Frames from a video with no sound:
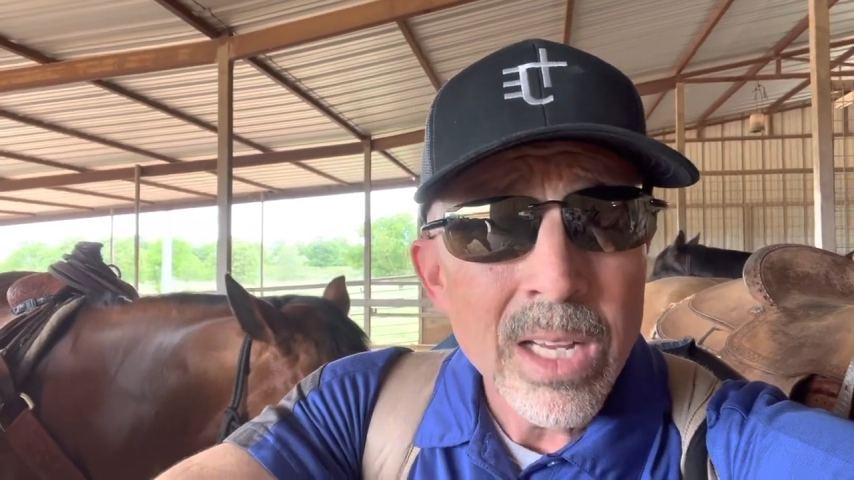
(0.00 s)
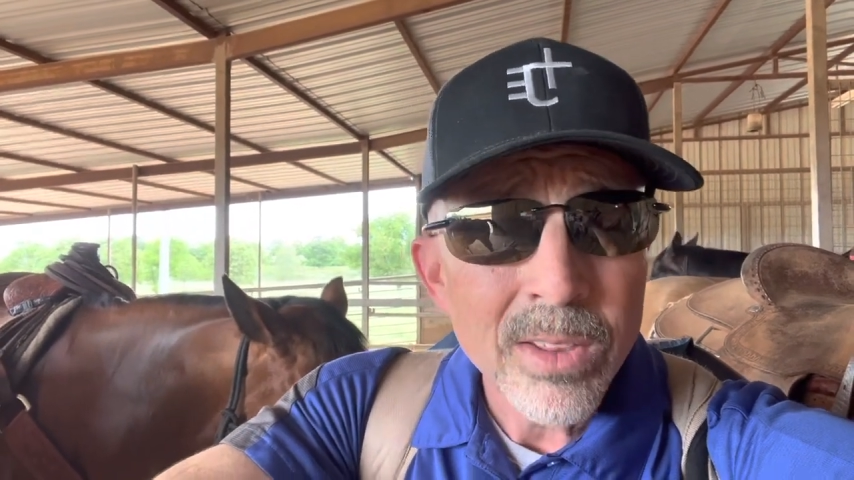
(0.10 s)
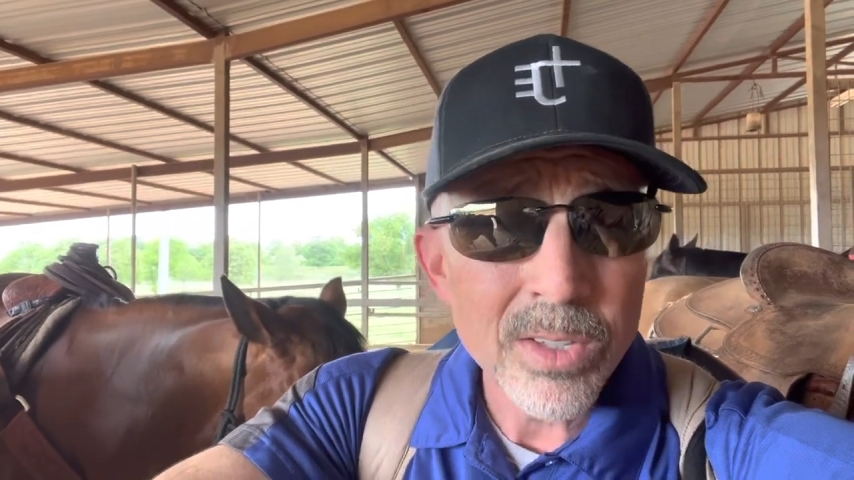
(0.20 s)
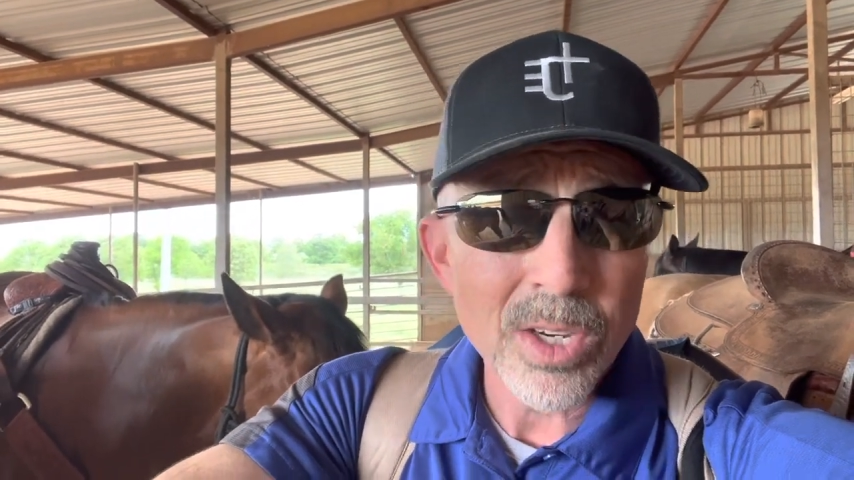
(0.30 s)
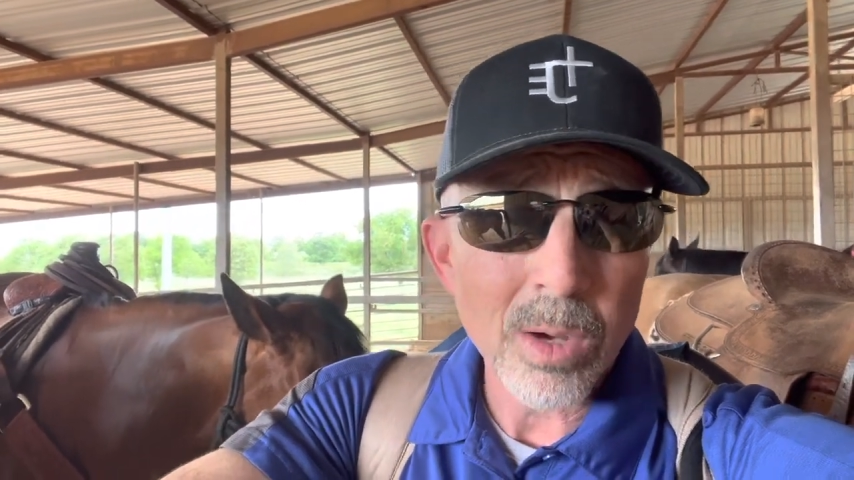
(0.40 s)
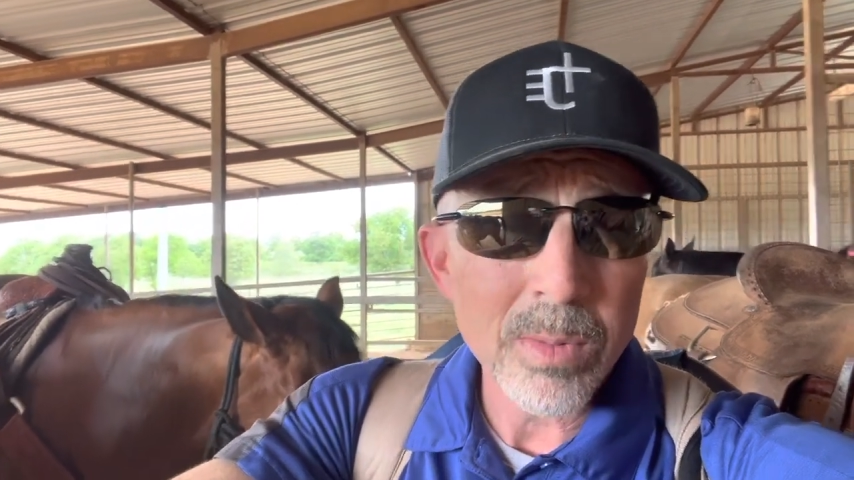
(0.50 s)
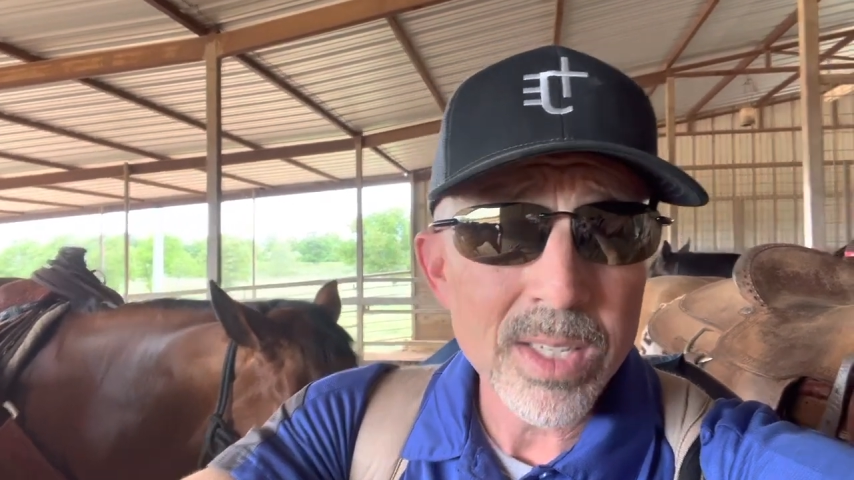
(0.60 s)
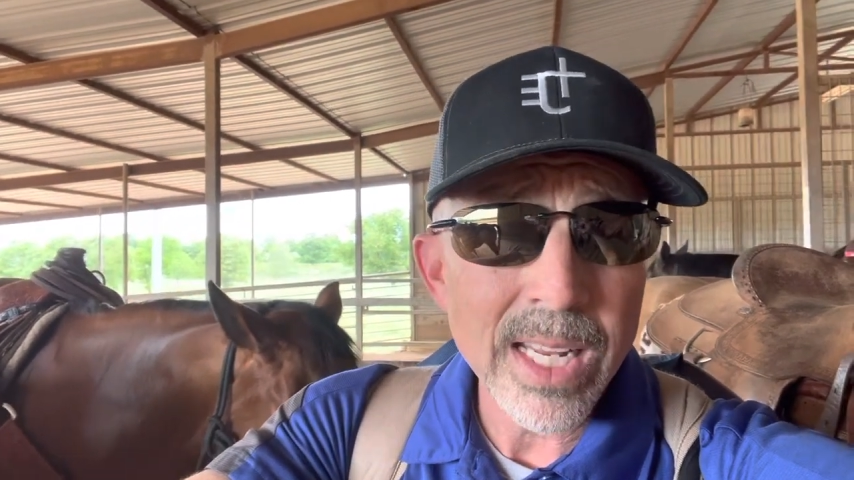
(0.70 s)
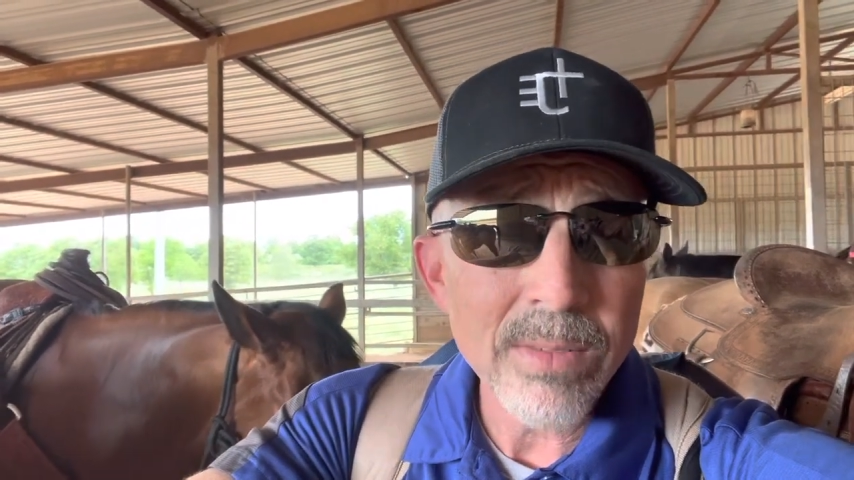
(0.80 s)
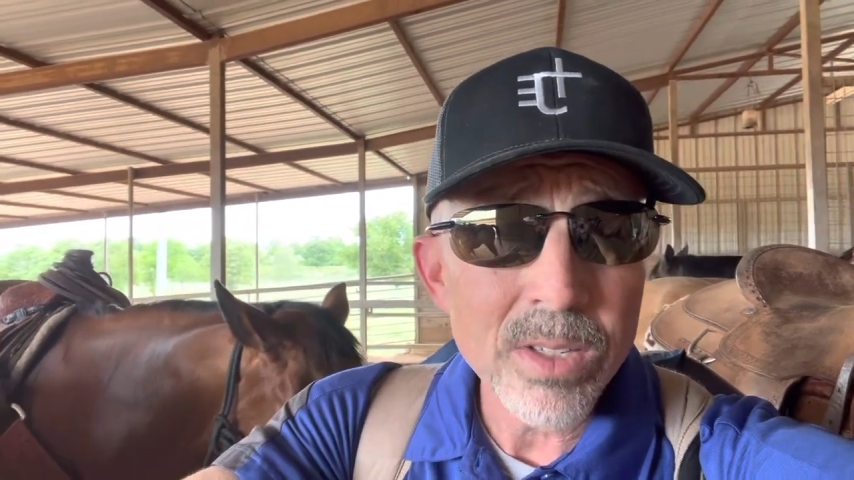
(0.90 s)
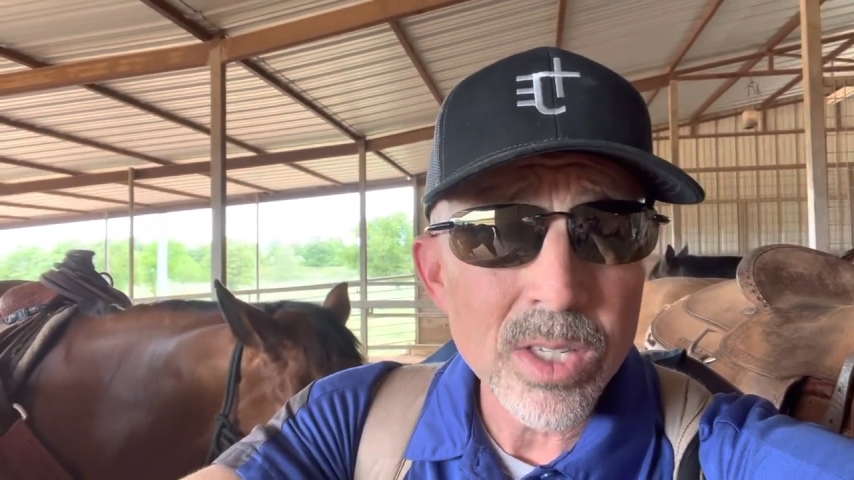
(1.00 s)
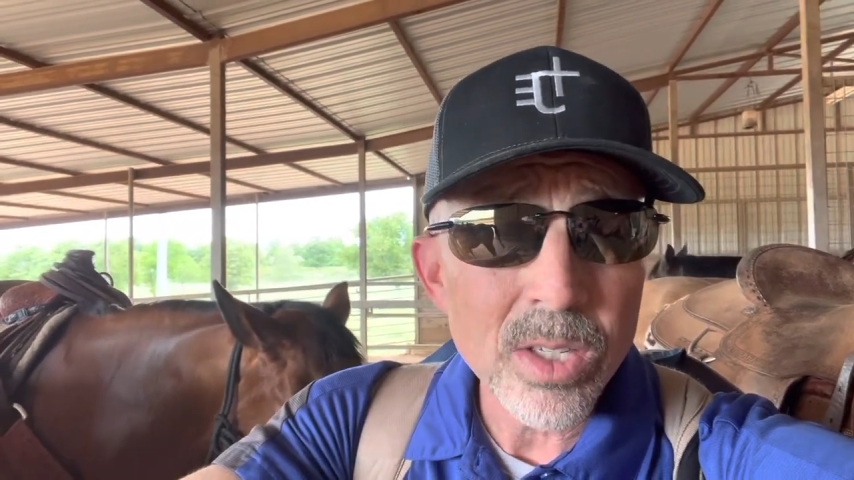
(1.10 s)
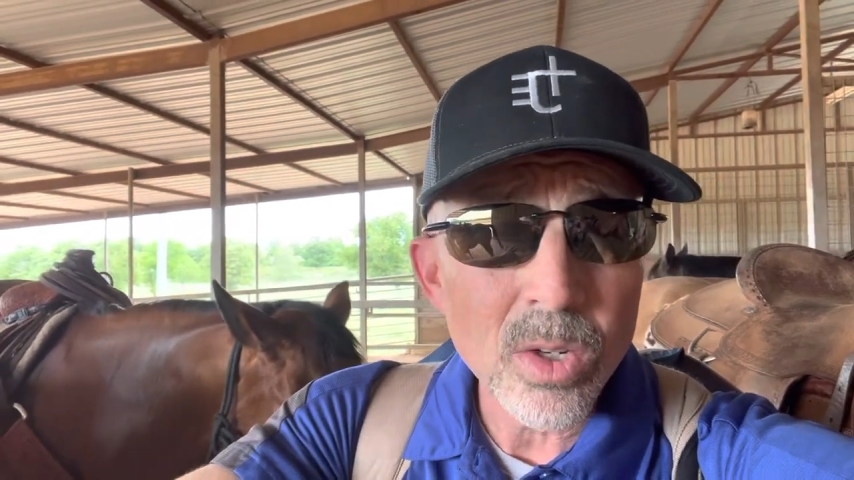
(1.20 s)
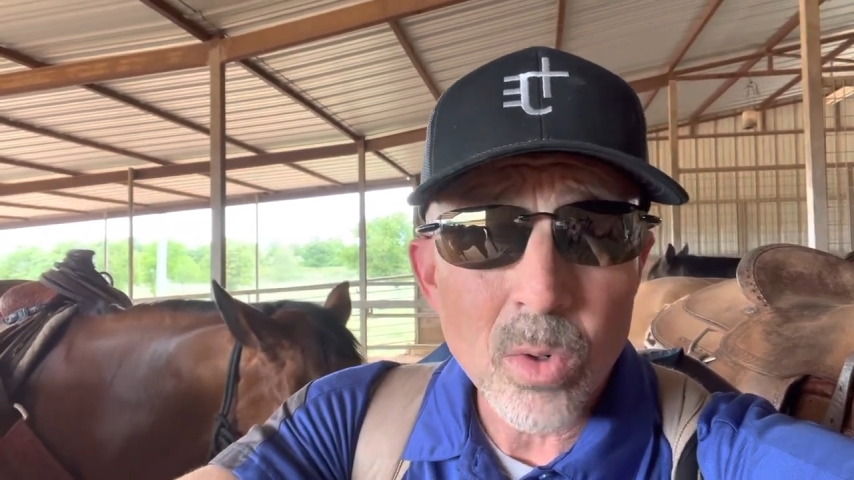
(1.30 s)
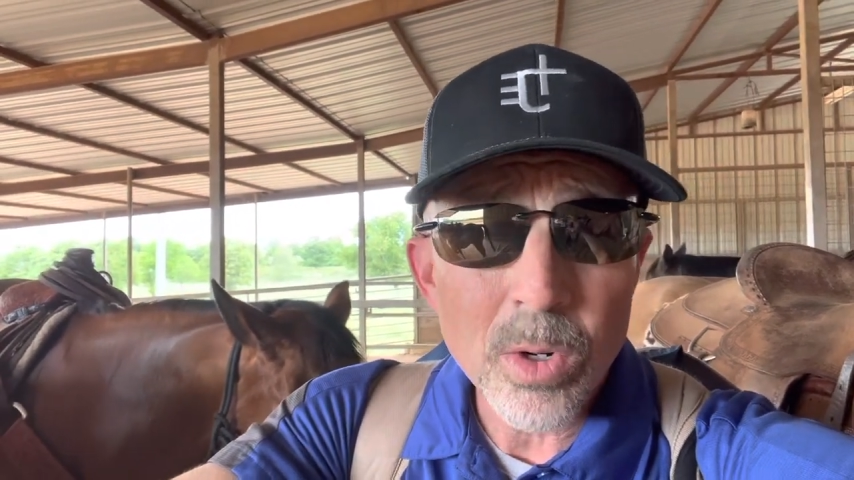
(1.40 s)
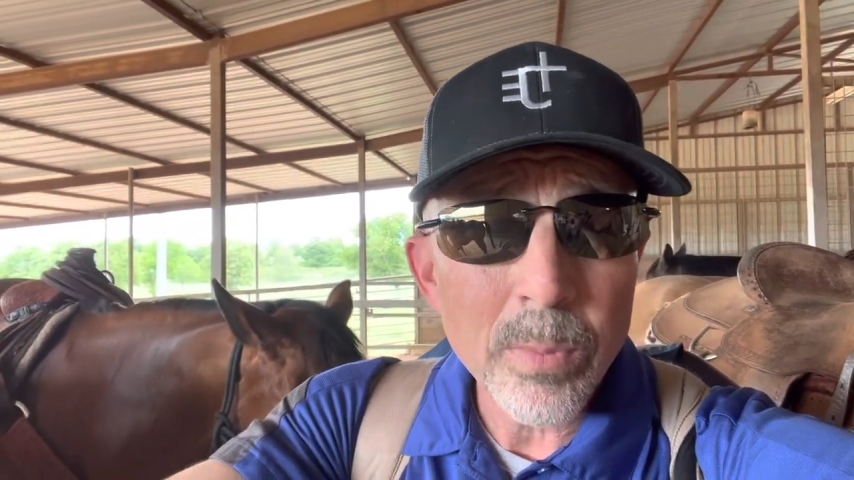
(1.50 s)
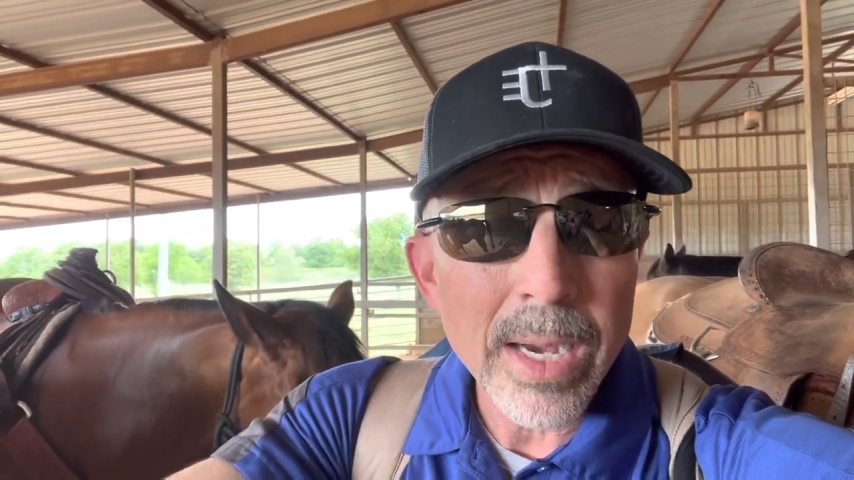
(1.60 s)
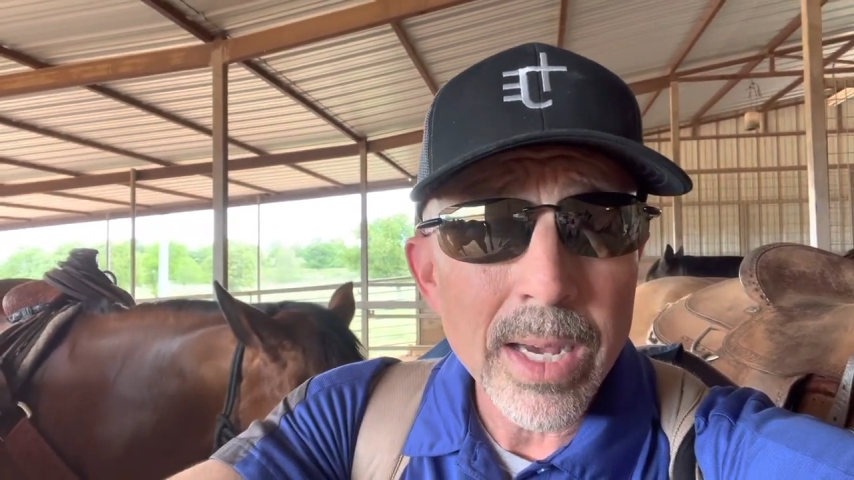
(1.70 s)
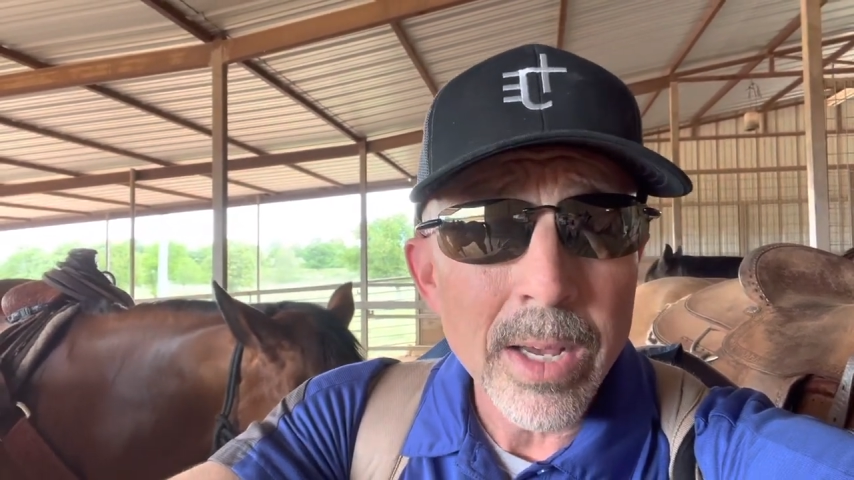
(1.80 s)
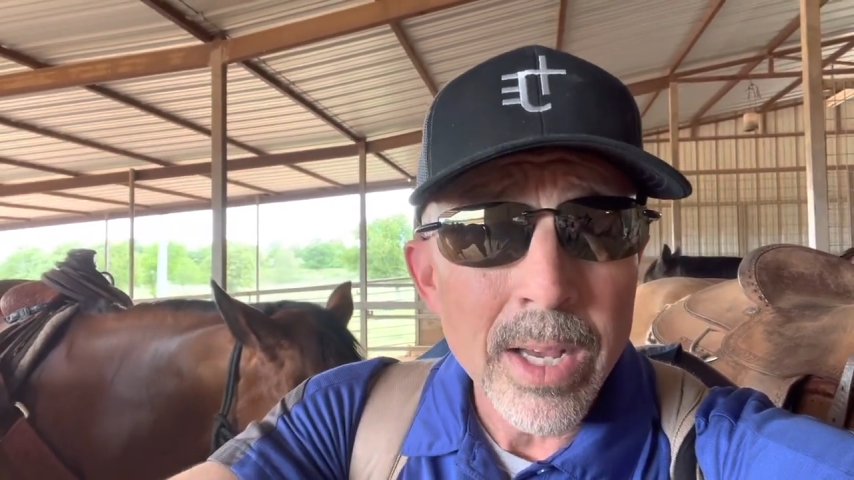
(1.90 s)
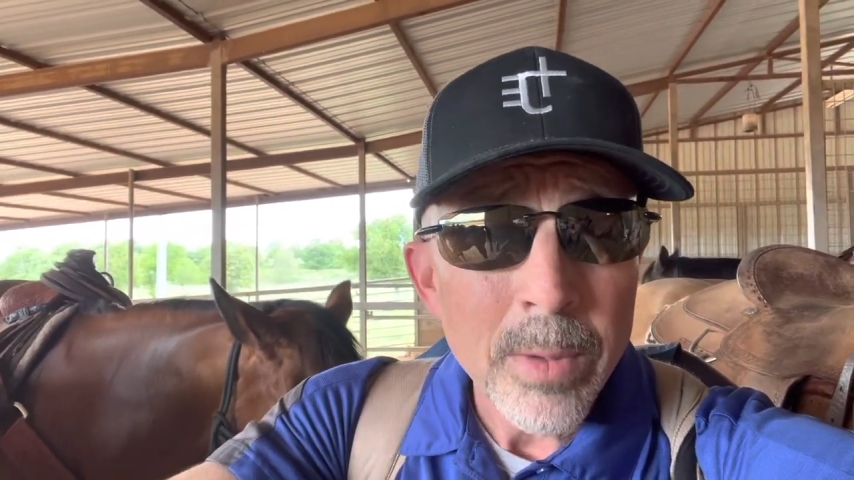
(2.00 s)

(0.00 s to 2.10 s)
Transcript: the psalmist David says, Lord, my